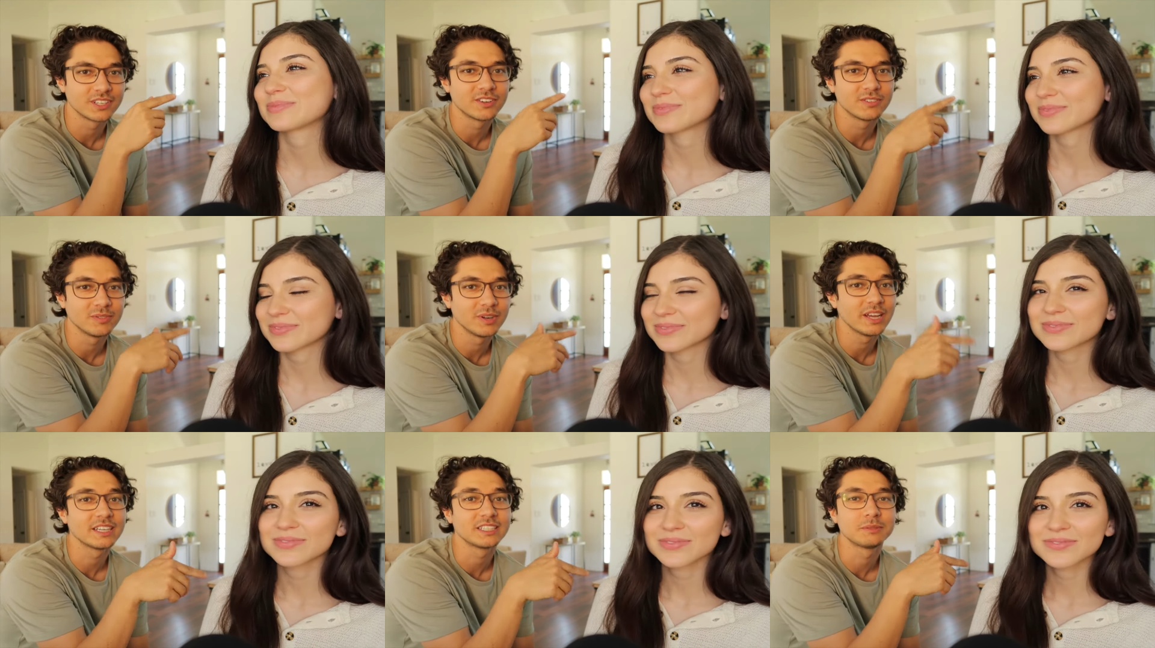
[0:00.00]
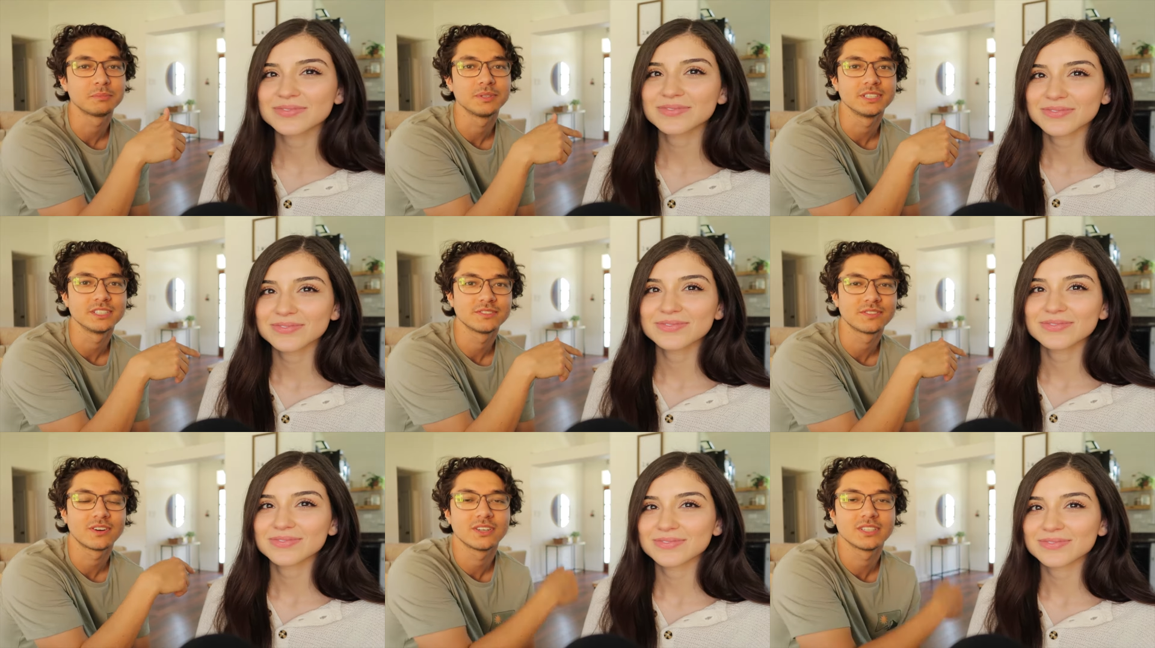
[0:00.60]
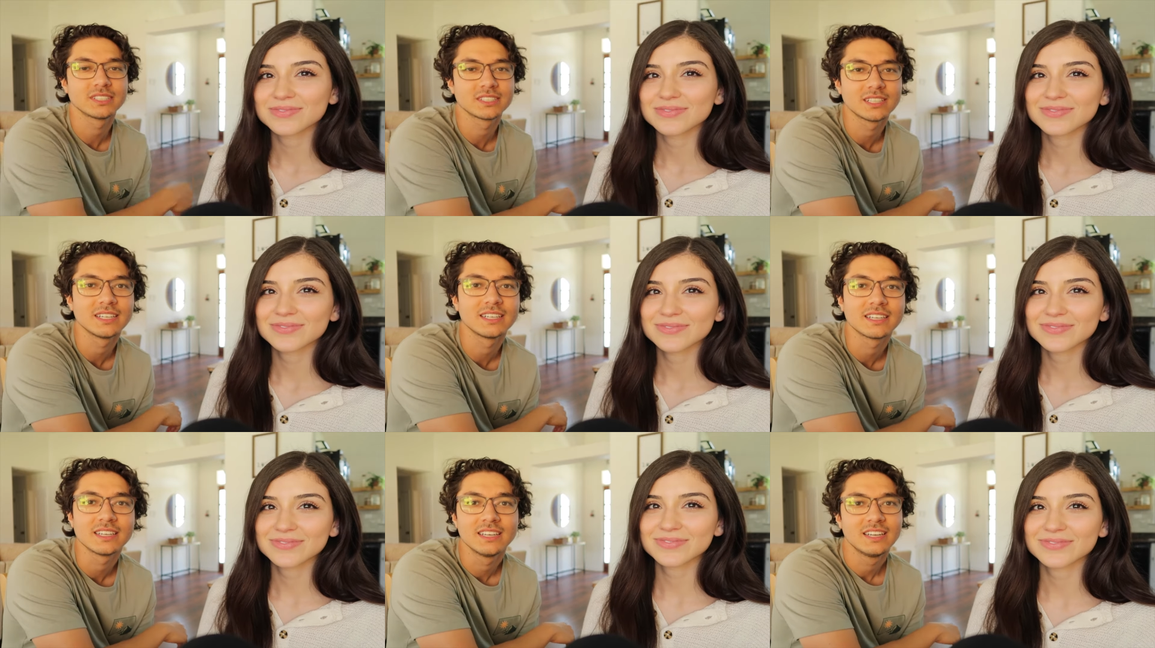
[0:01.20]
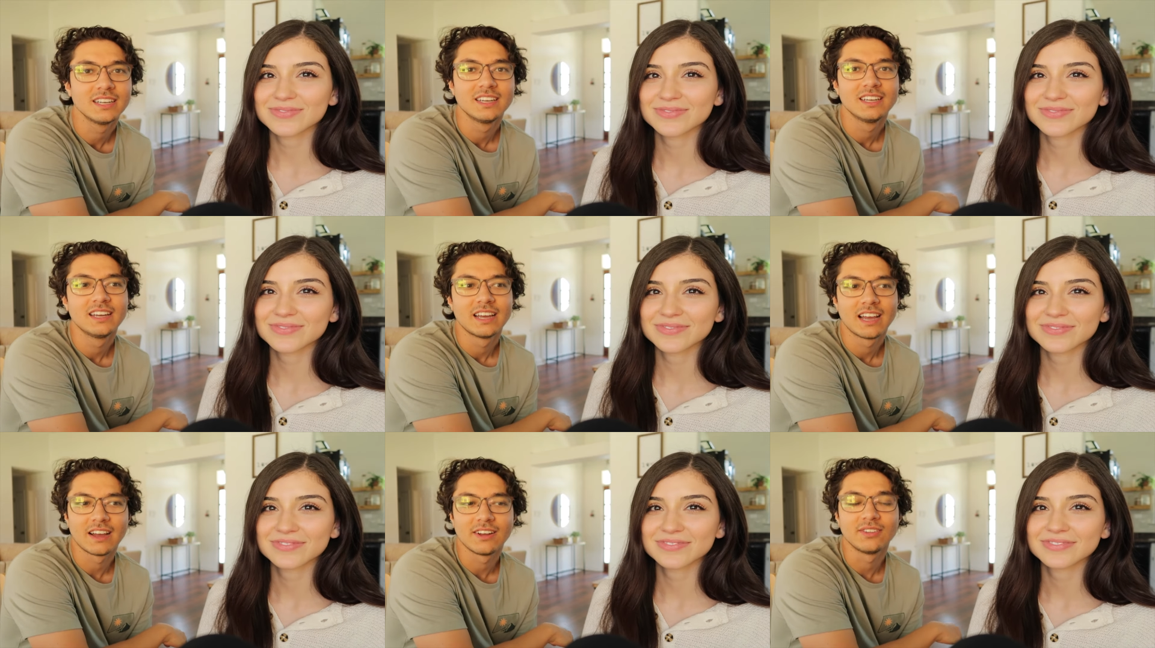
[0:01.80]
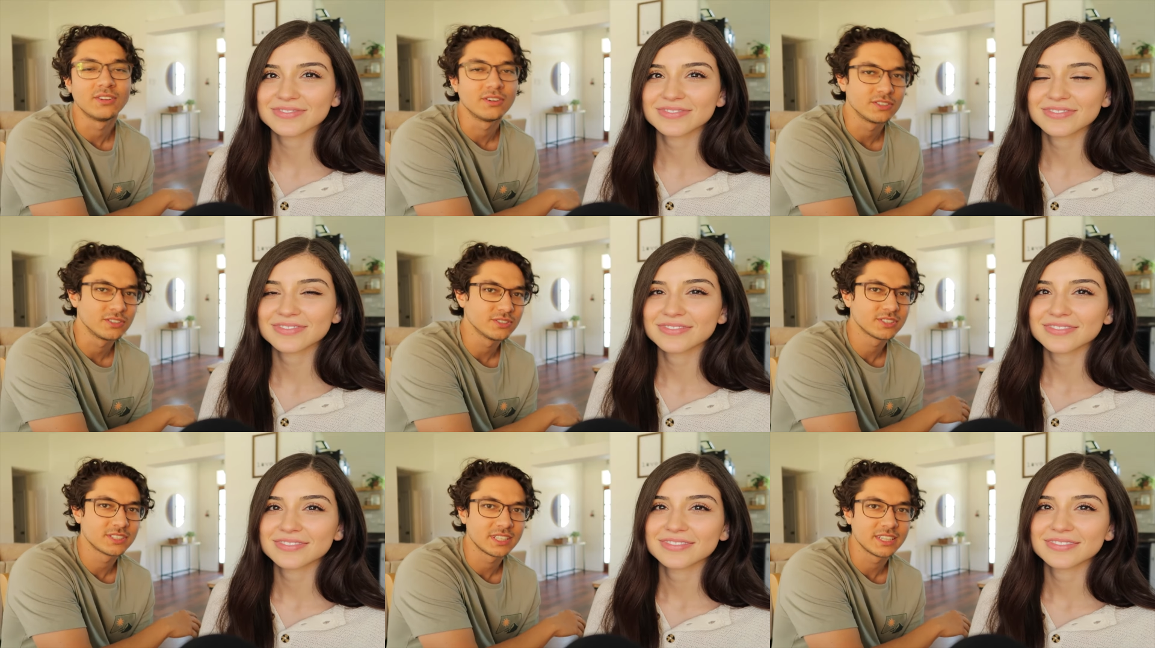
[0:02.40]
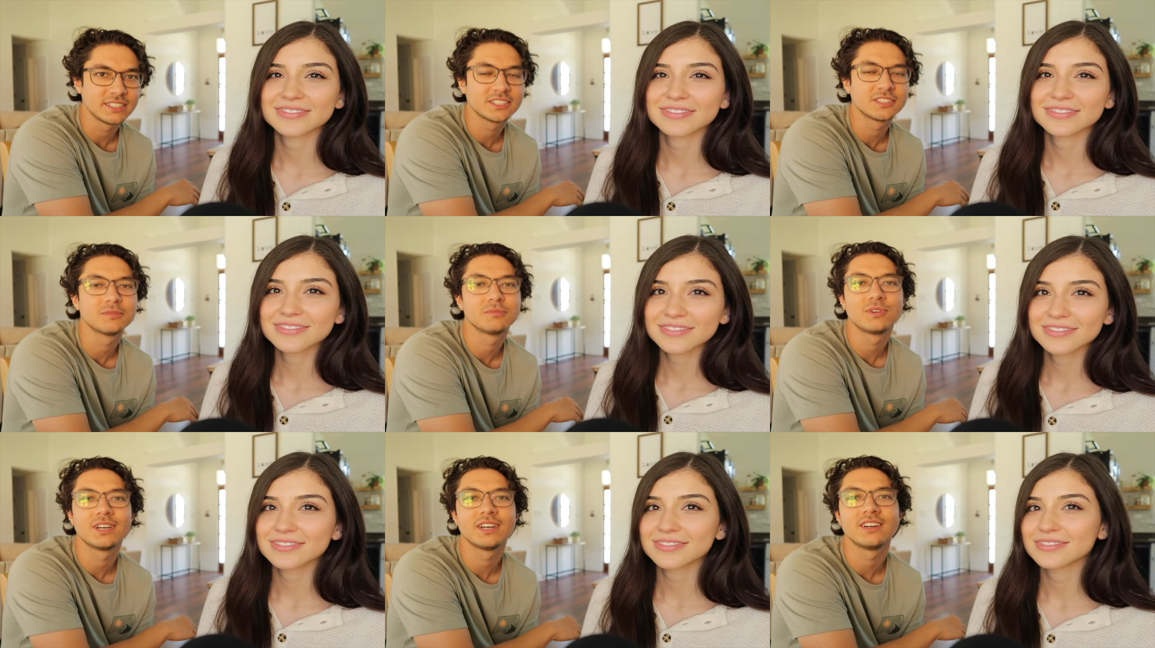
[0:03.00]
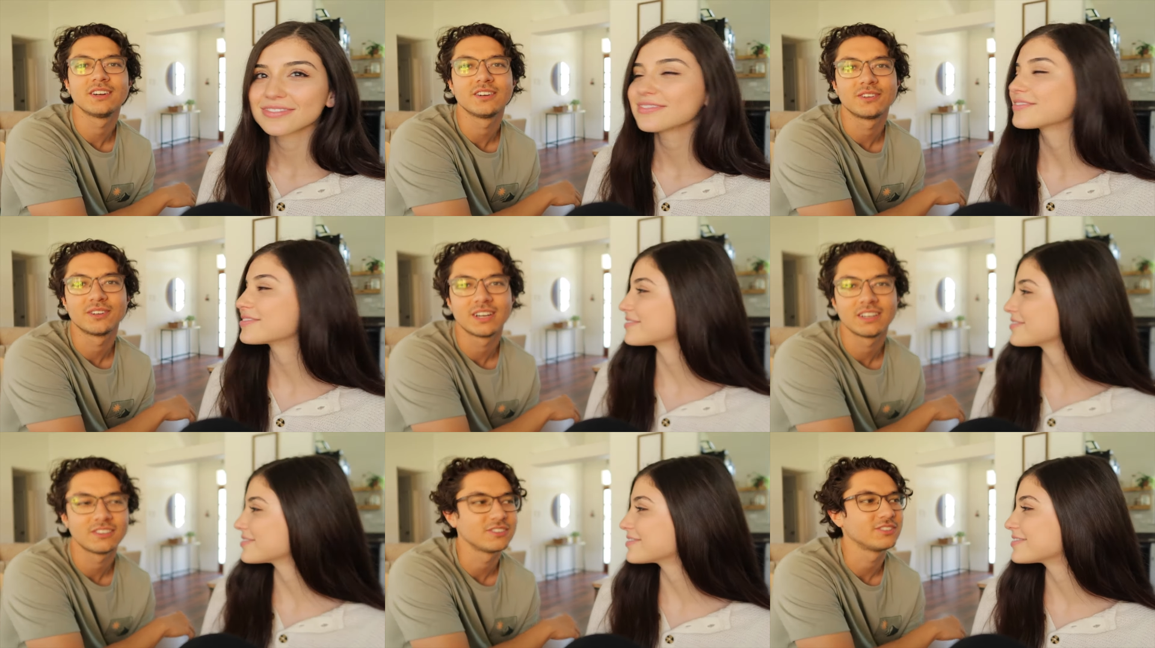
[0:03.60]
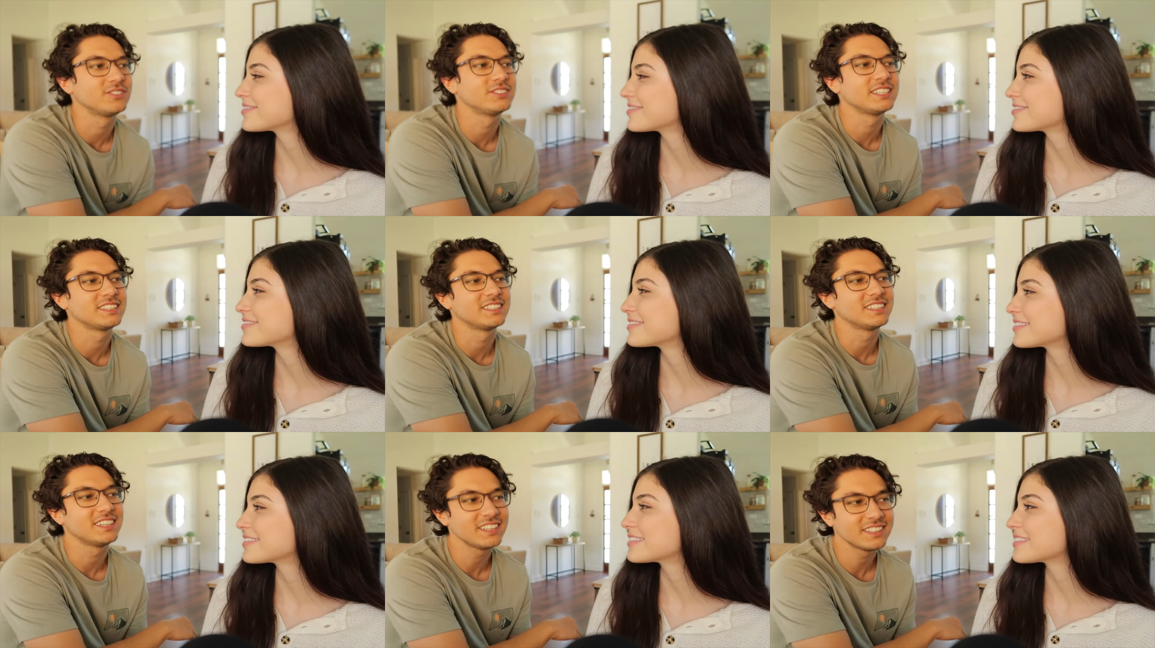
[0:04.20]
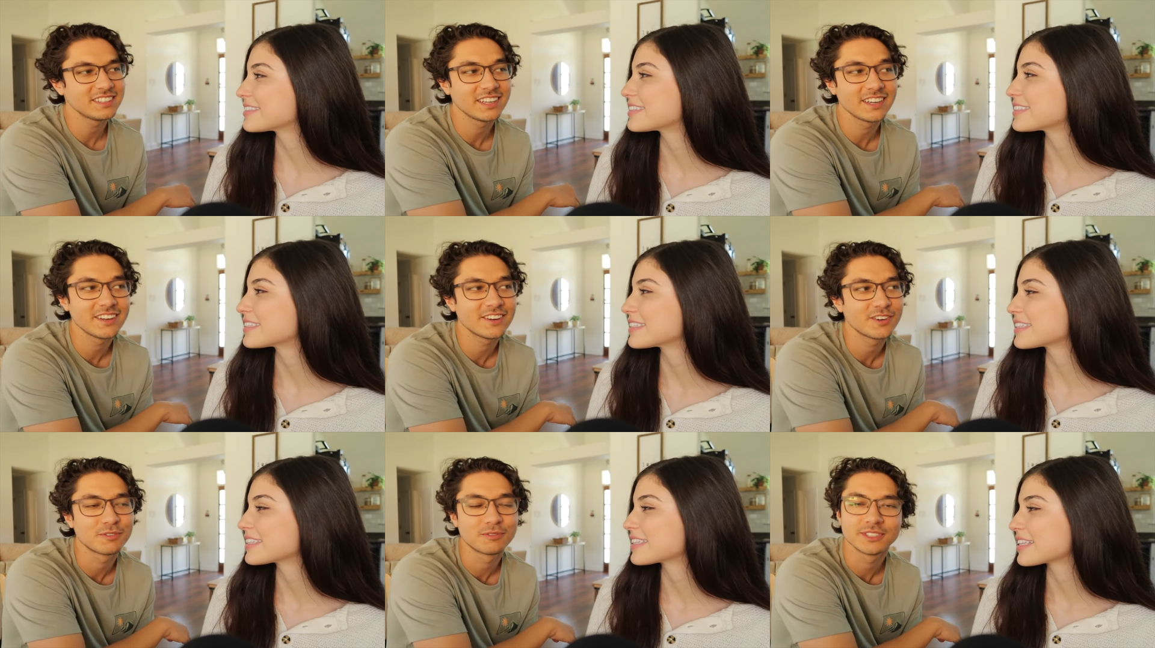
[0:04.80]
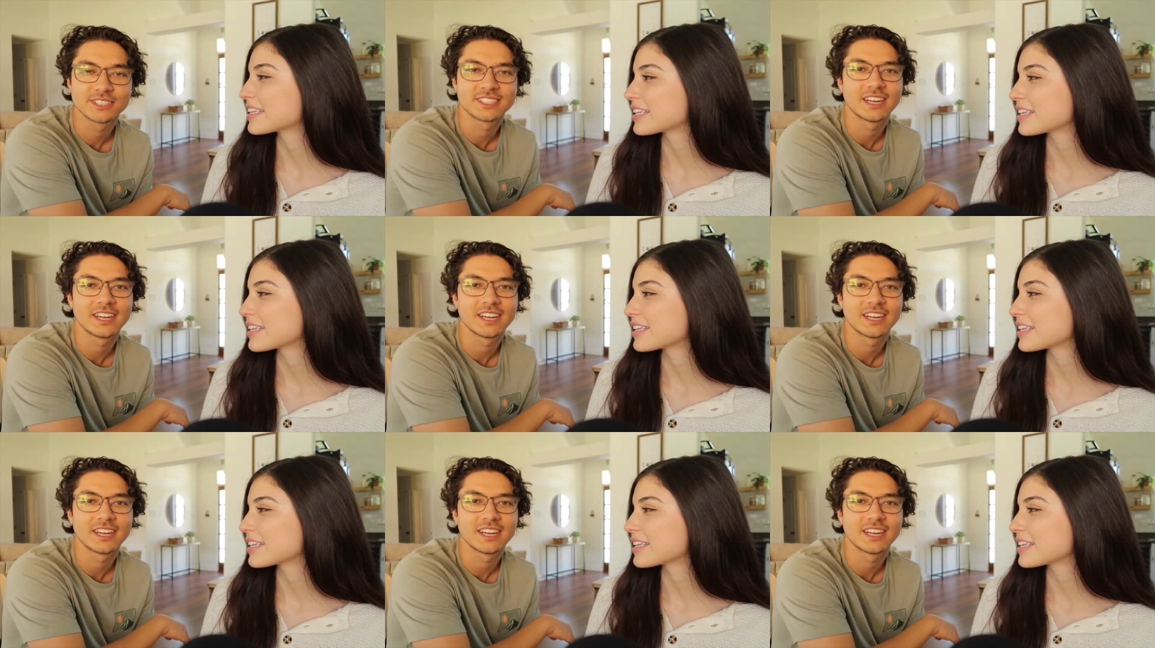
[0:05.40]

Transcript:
Speaker 1: to go next, but as far as like how long you'll stay somewhere or how long it'll take to get there or what's